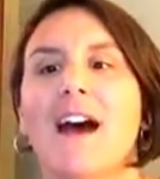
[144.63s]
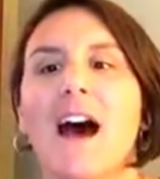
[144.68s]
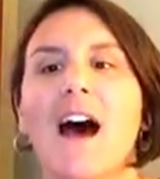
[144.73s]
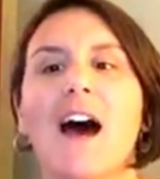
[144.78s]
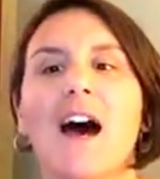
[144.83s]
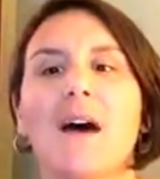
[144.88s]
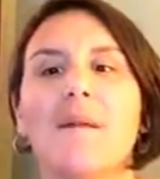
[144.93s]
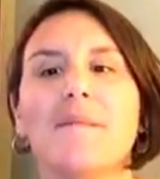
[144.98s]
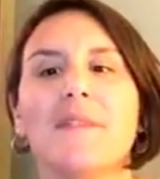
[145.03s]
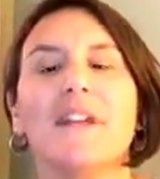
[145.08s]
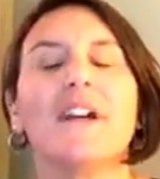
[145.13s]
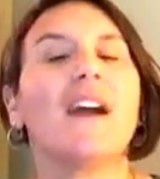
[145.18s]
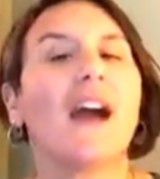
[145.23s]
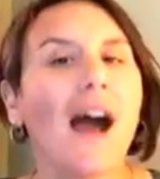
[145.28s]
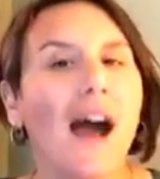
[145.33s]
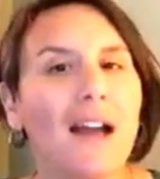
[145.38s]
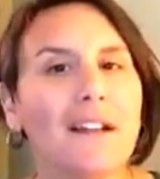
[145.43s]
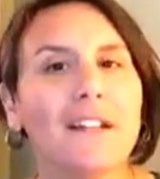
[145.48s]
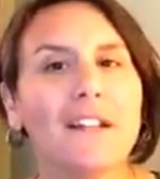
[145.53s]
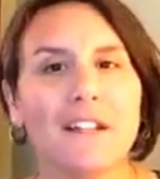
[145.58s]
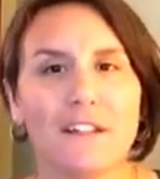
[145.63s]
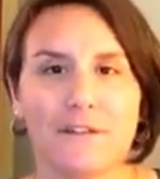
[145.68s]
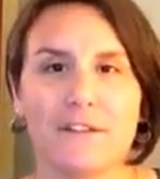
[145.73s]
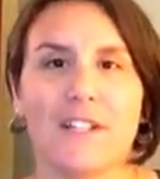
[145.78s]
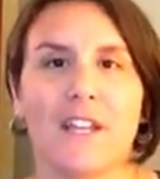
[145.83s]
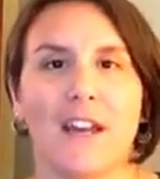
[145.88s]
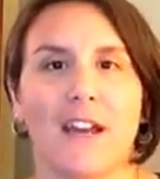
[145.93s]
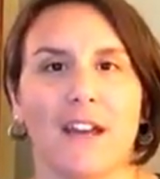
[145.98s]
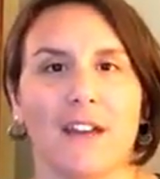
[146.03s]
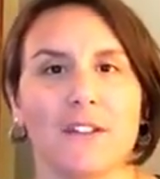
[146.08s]
The cognitive
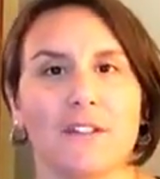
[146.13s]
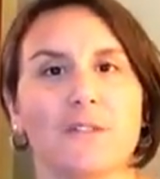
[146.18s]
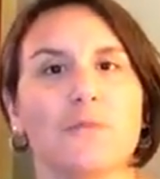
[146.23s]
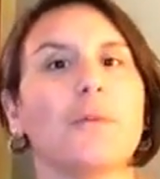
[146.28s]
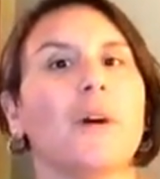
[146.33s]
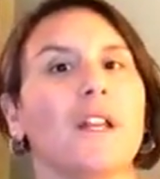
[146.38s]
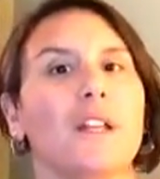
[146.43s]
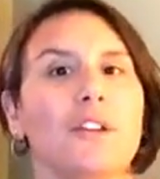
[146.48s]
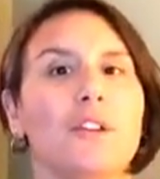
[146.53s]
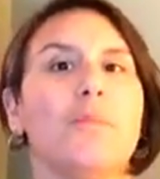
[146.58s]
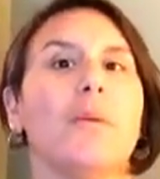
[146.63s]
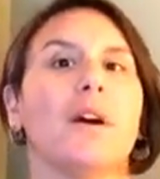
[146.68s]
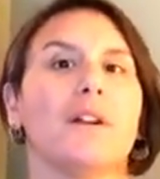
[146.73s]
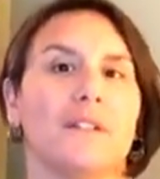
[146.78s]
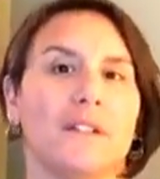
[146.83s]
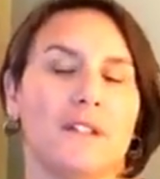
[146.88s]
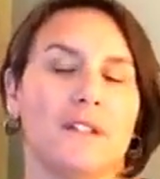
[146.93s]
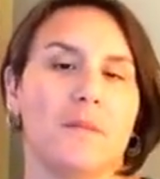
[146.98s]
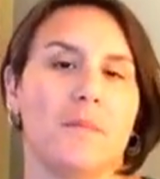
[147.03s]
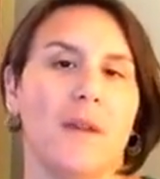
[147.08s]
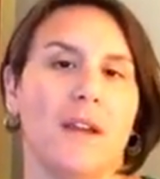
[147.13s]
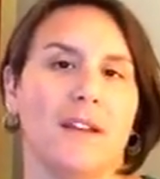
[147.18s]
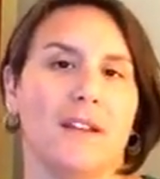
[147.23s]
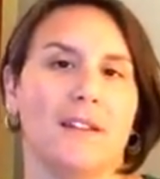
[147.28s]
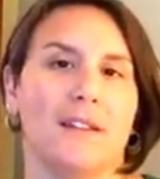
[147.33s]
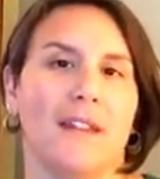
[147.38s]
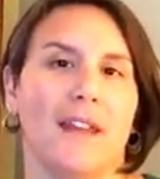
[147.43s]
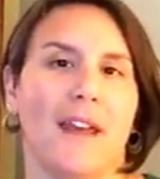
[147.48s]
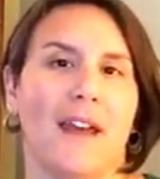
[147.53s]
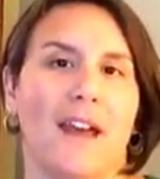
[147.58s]
test, when you participate
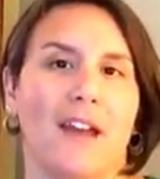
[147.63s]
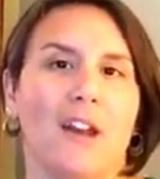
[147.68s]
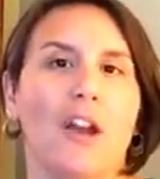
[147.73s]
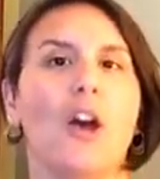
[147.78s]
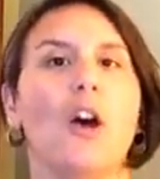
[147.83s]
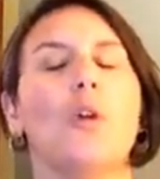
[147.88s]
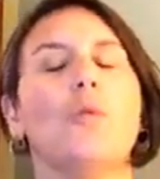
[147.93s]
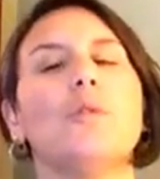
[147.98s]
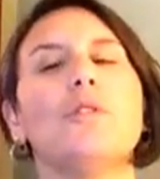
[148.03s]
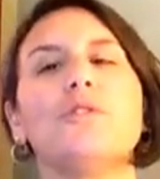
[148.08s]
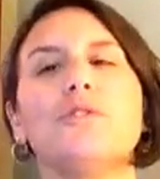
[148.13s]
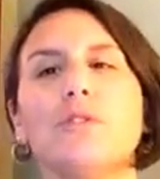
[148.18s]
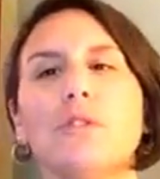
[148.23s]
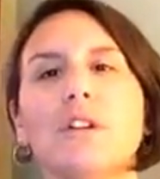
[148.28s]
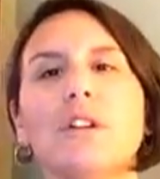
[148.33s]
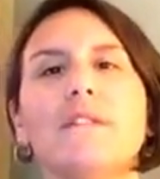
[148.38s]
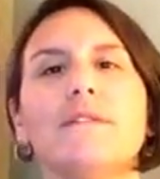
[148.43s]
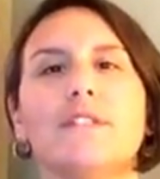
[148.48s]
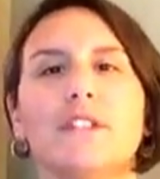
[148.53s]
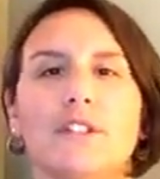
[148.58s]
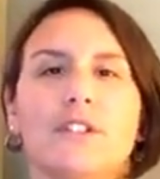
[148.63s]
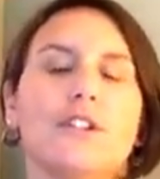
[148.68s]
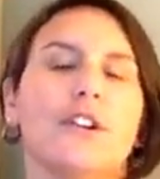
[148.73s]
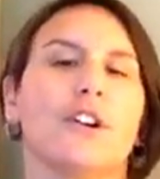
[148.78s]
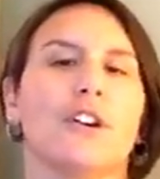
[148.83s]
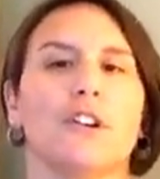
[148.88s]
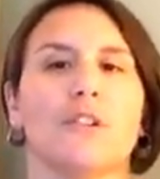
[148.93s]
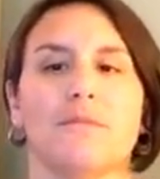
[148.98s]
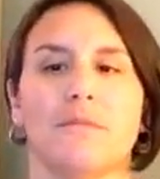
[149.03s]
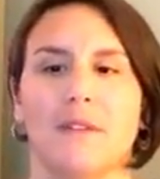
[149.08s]
in that, will sort of
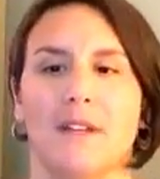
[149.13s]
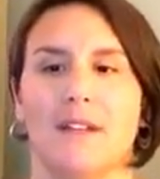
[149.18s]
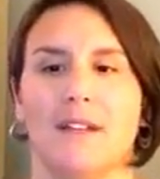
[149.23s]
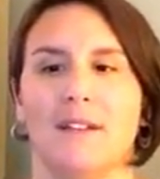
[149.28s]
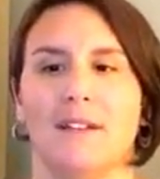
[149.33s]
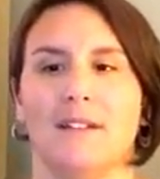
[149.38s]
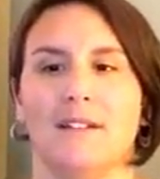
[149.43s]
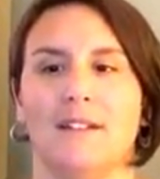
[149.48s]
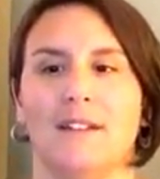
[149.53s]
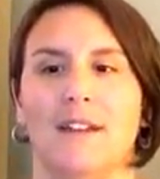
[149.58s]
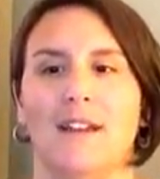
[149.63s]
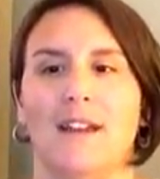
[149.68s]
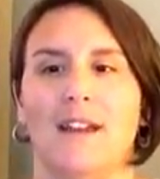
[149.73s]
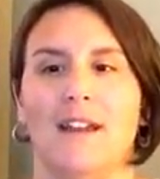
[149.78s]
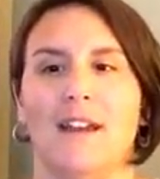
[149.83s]
determine